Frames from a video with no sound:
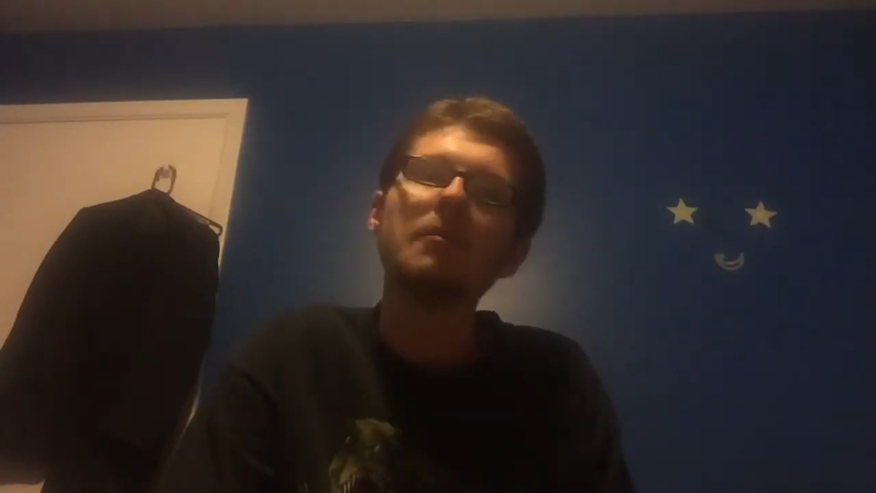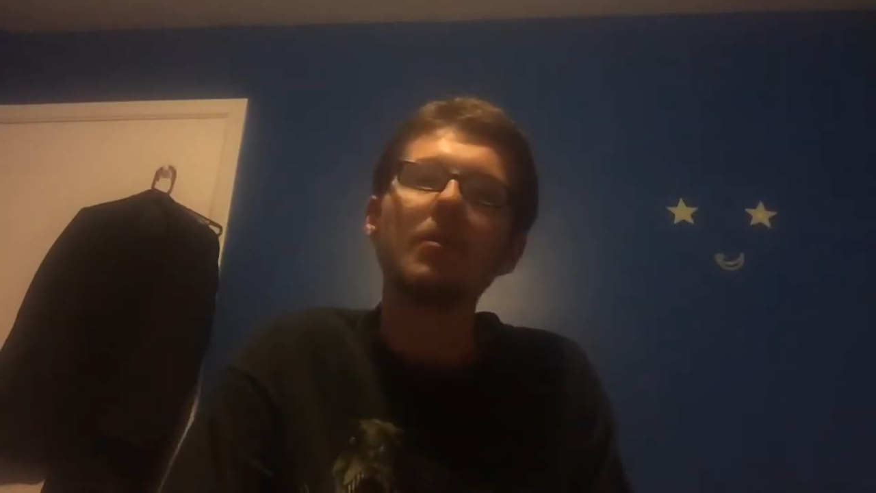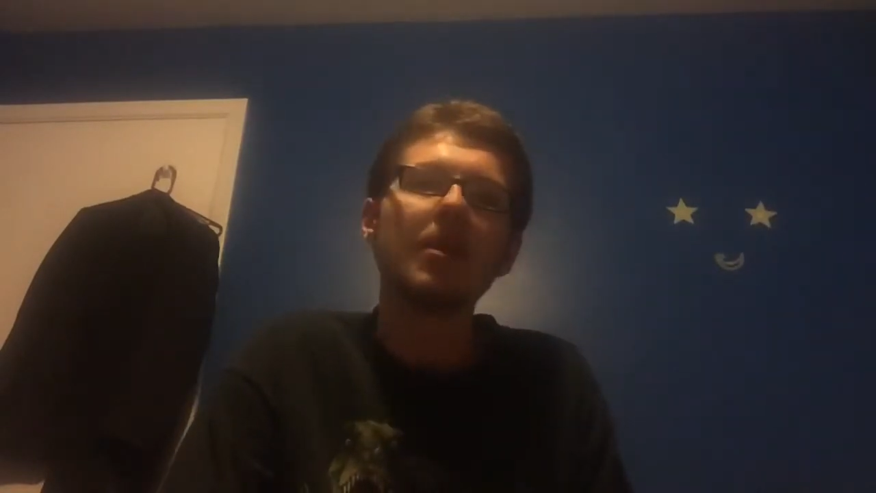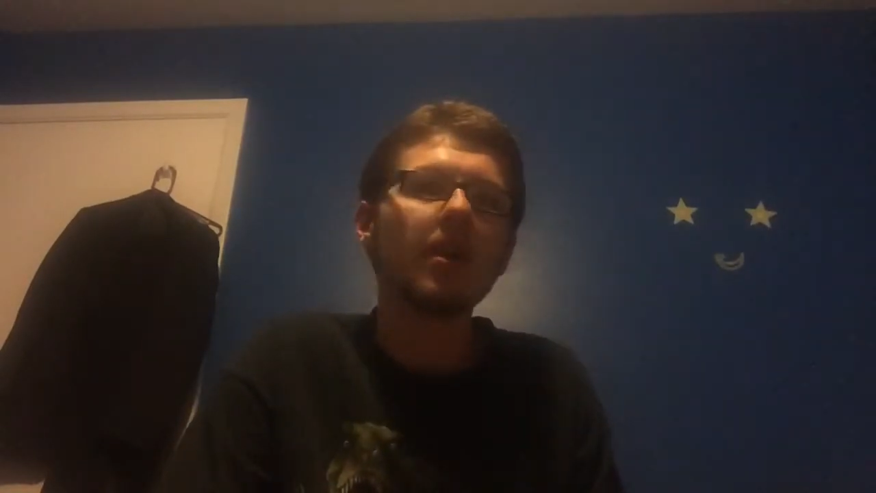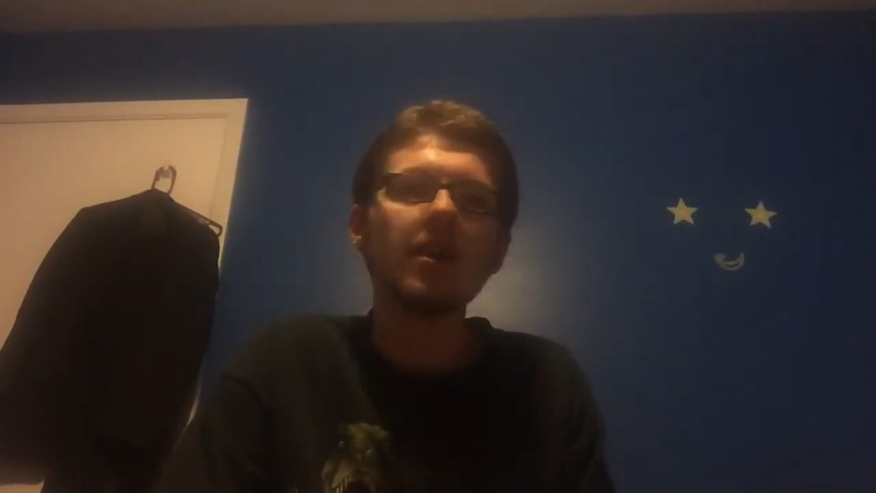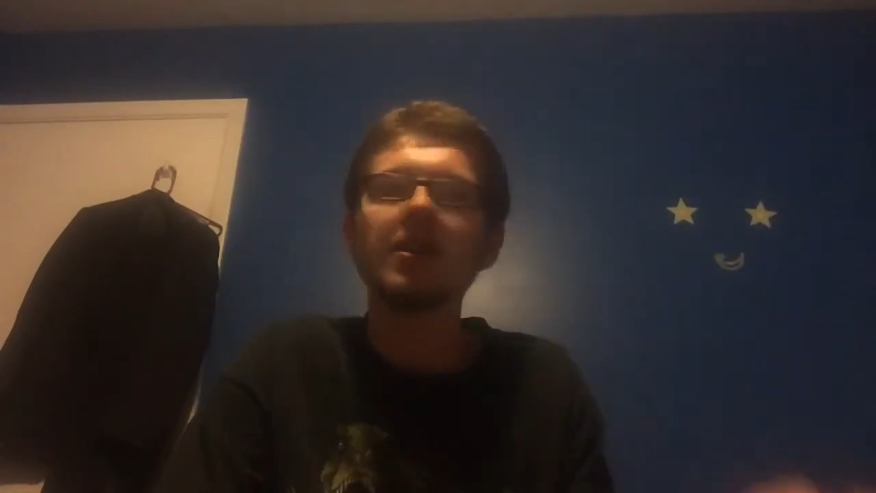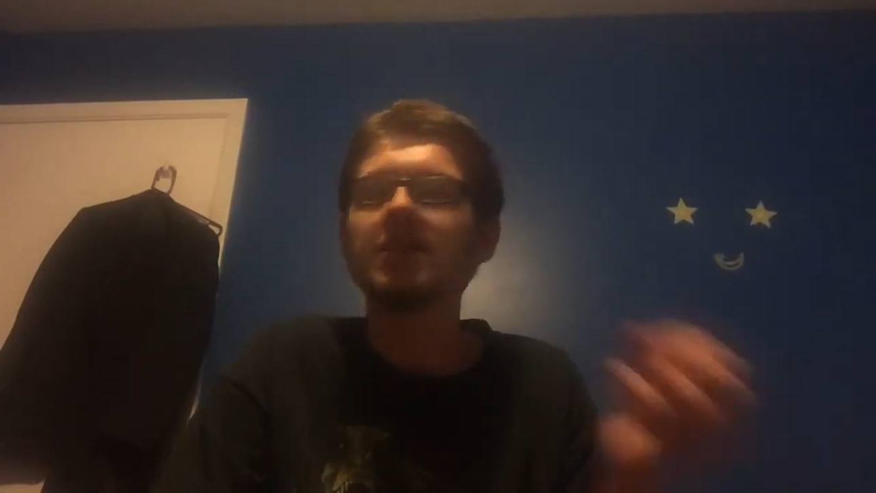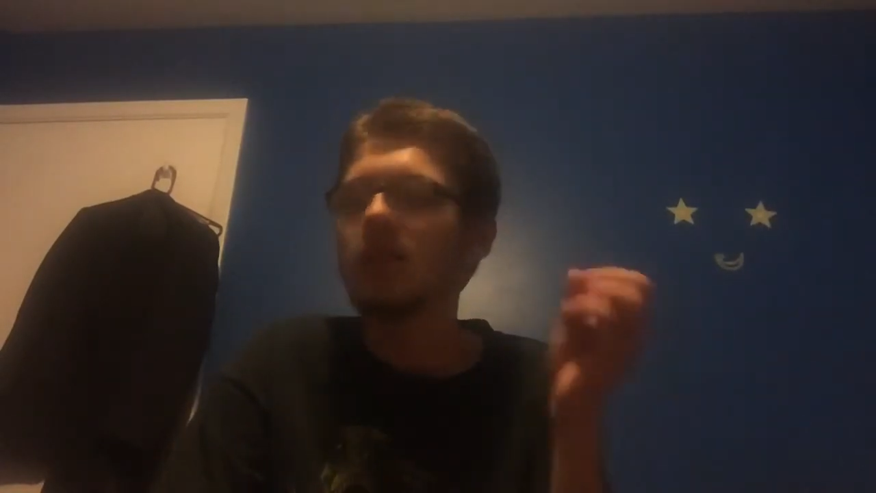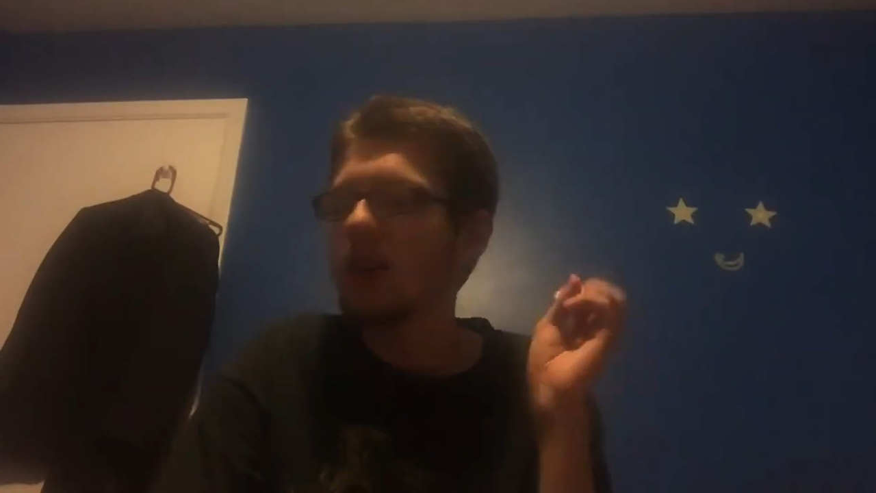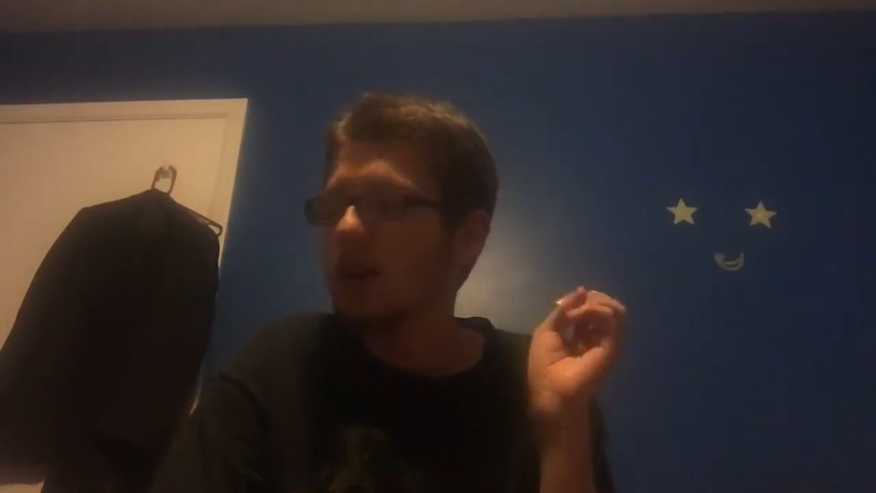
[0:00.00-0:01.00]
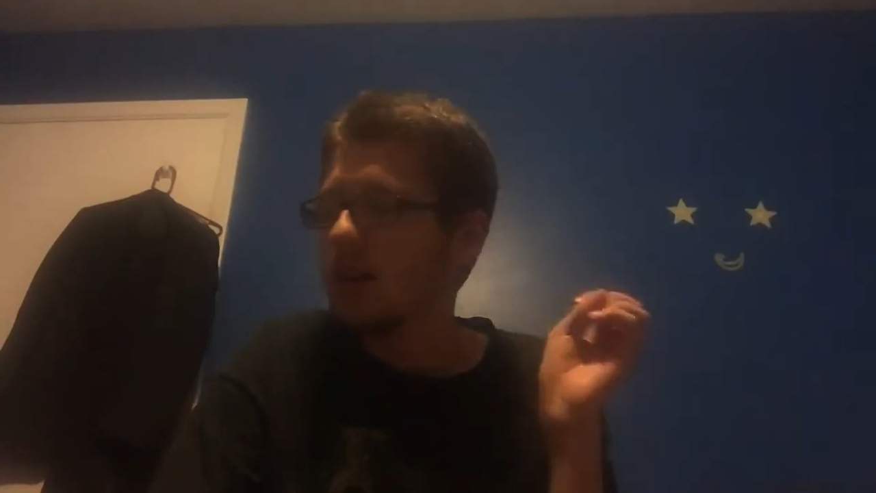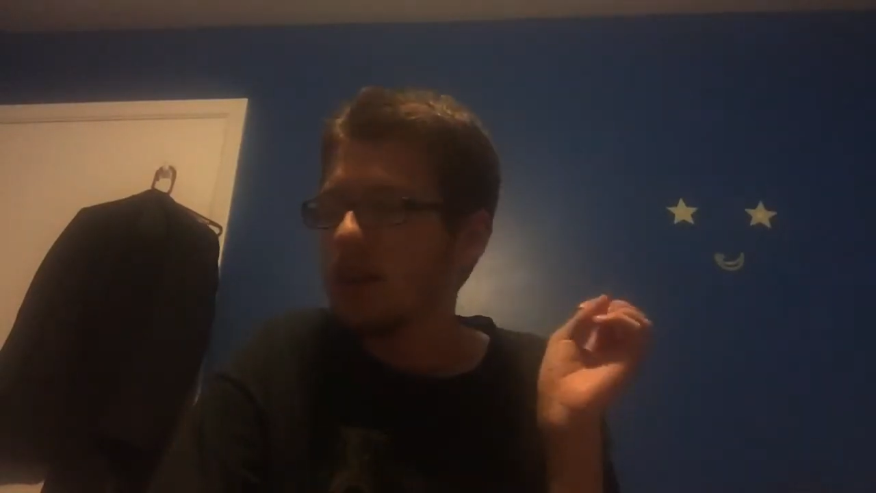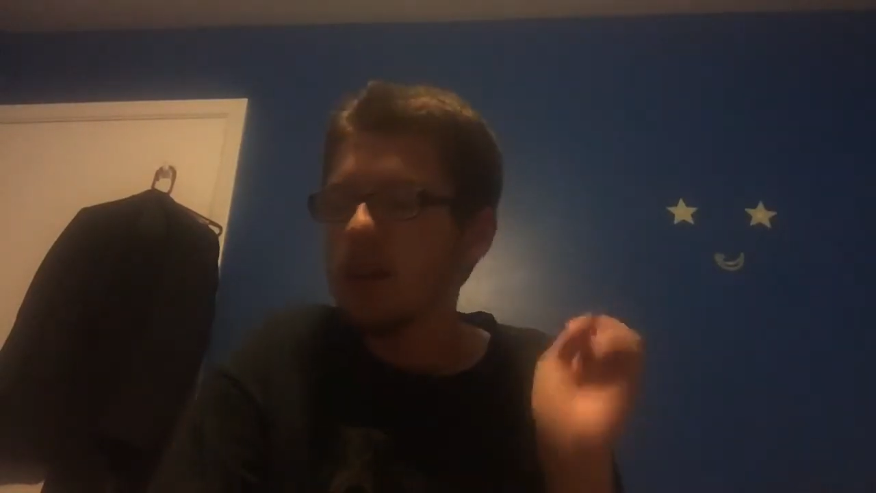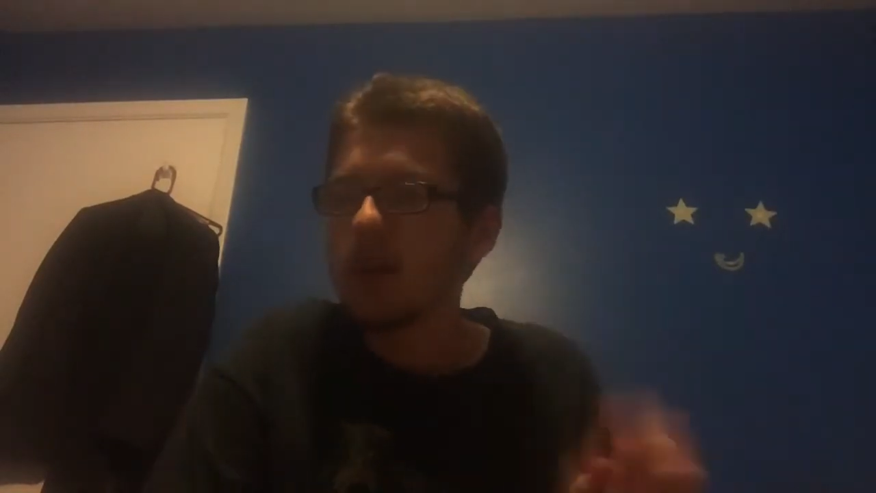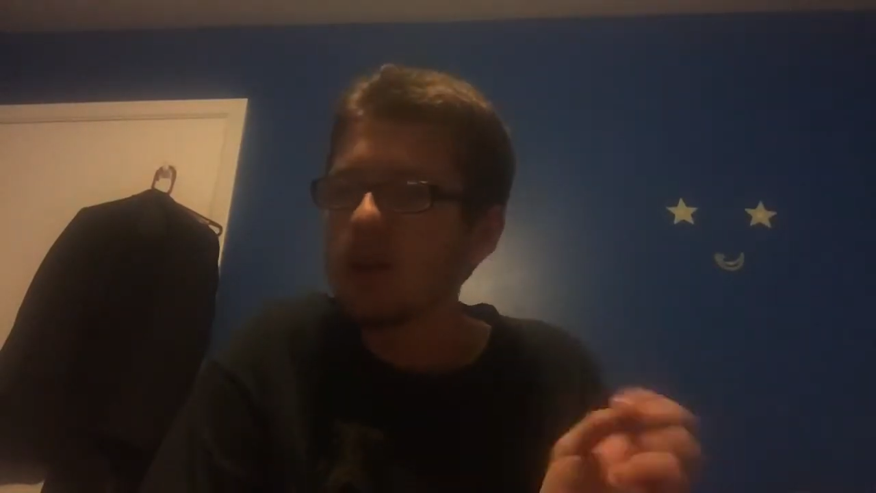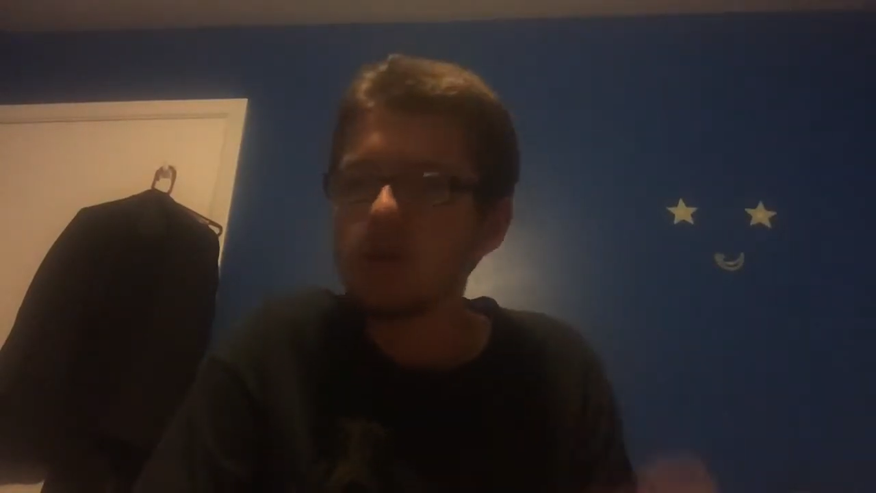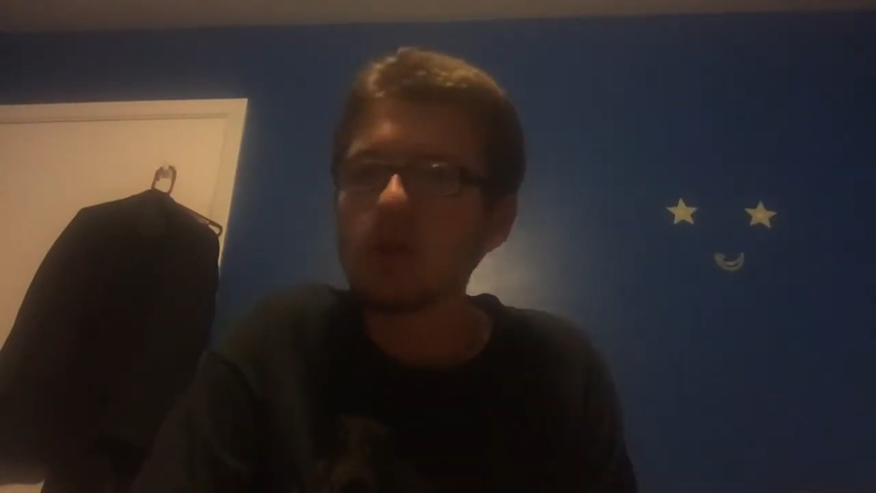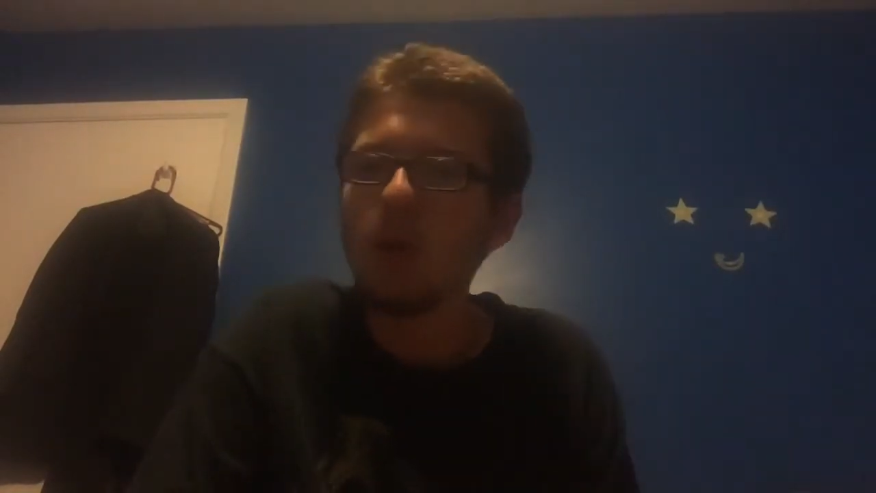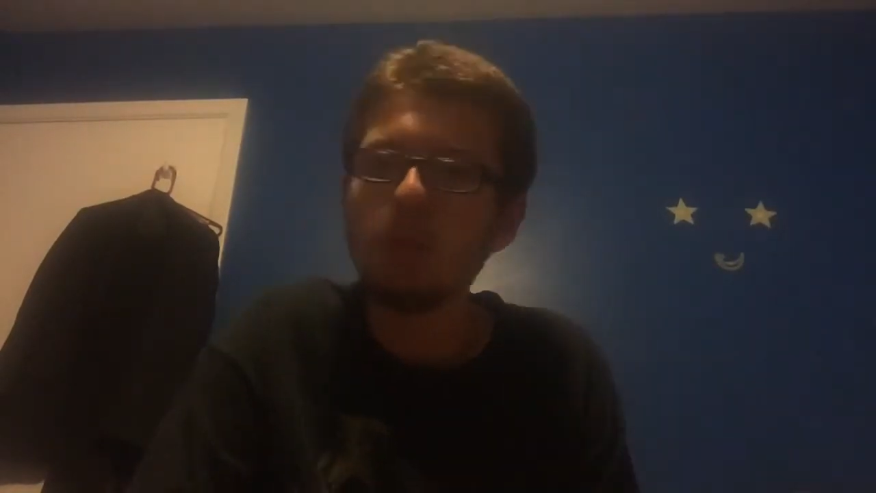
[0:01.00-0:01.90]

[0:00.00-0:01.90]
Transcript: because there was no